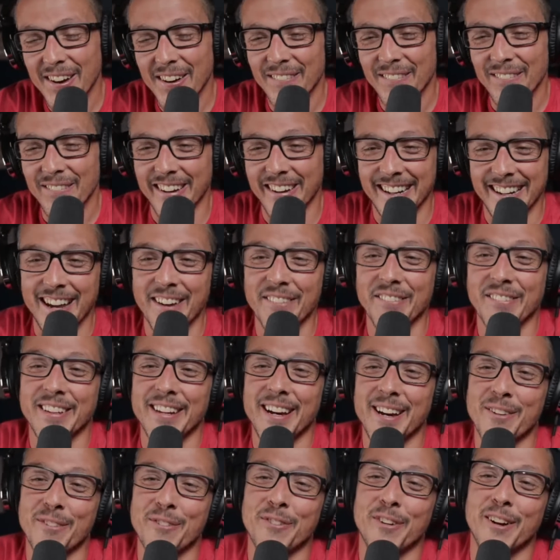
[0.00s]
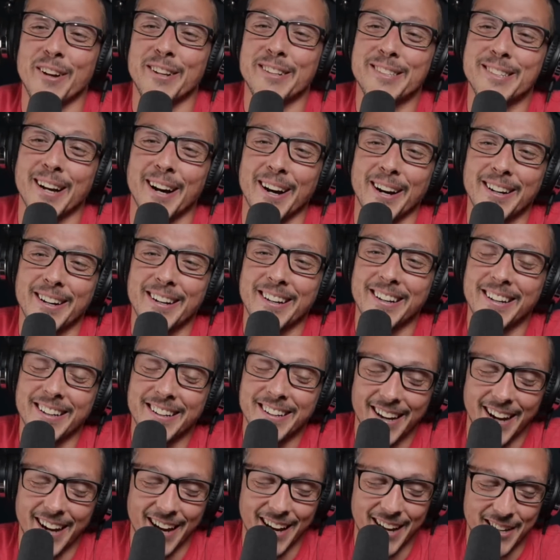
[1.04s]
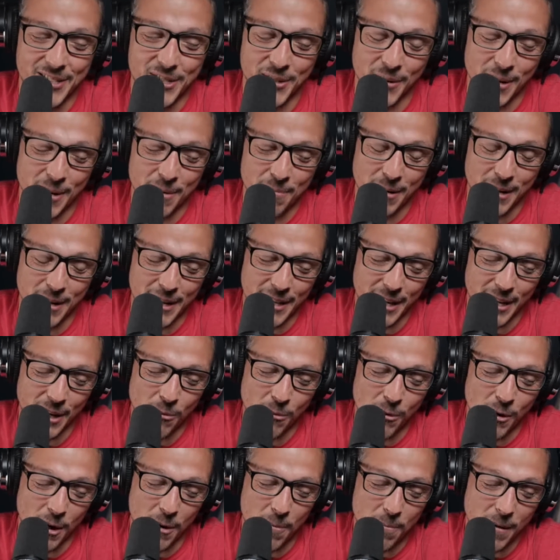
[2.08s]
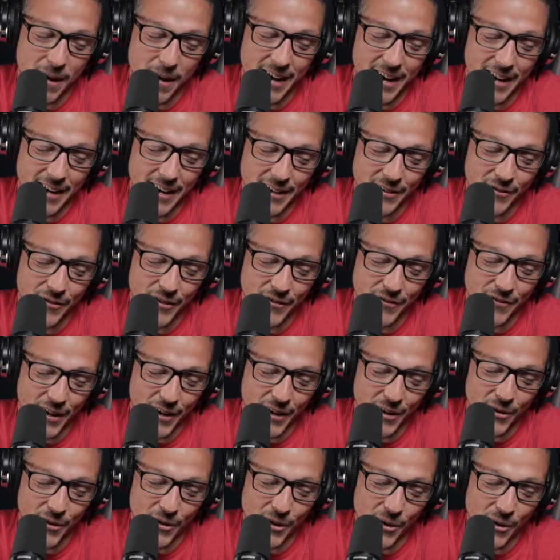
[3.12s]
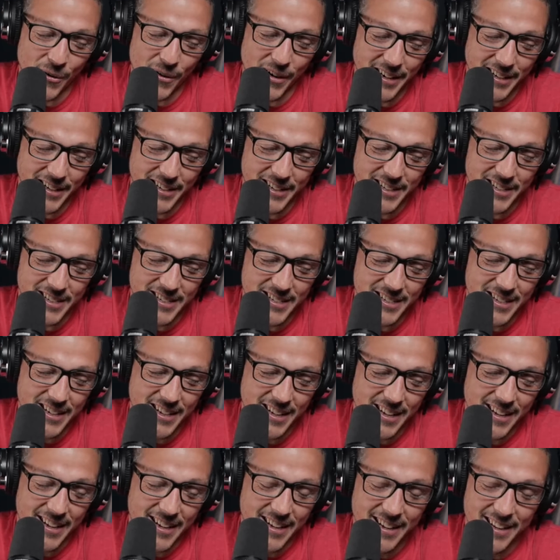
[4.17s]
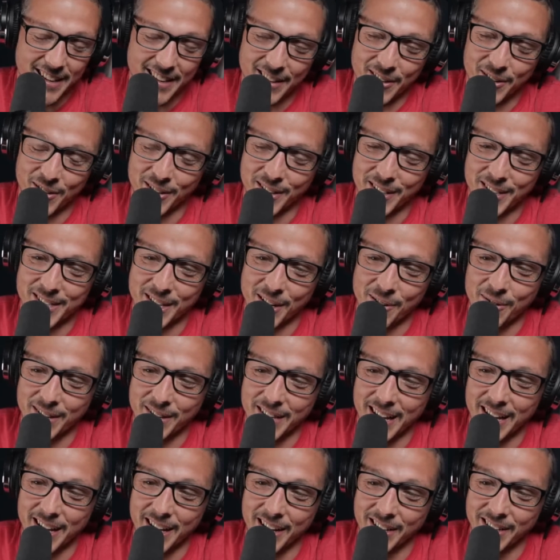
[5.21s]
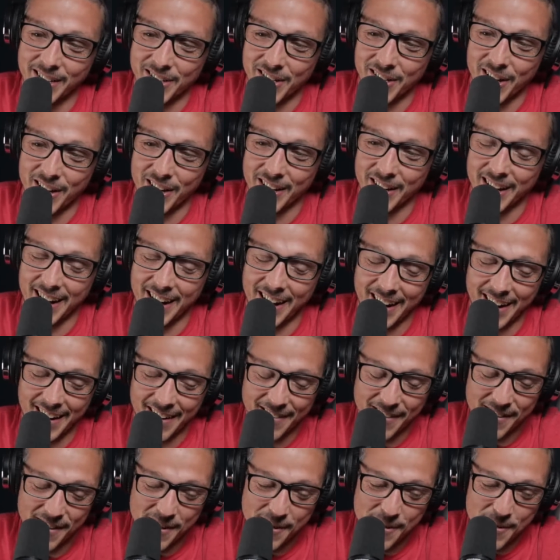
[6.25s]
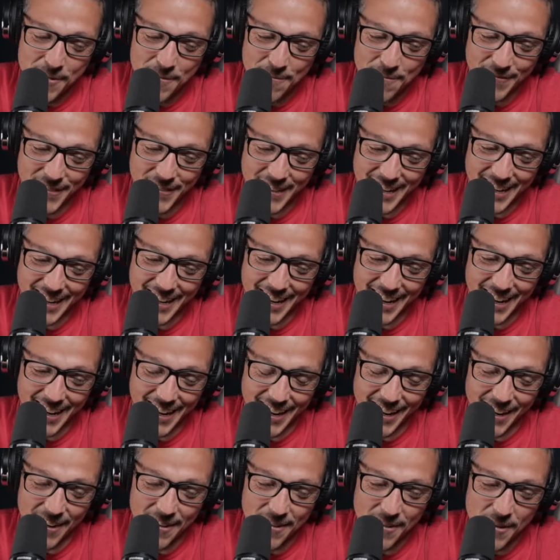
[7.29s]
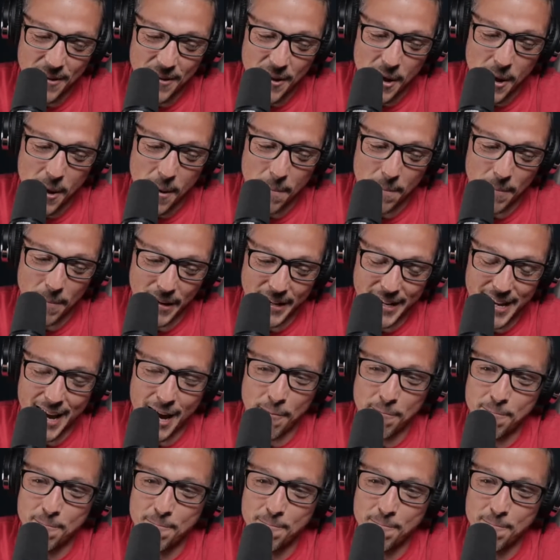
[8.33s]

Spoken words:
but I definitely had a front tuck. So anybody that walked by, even if they don't know what it is, they would at least say, what the hell is on there? But yeah,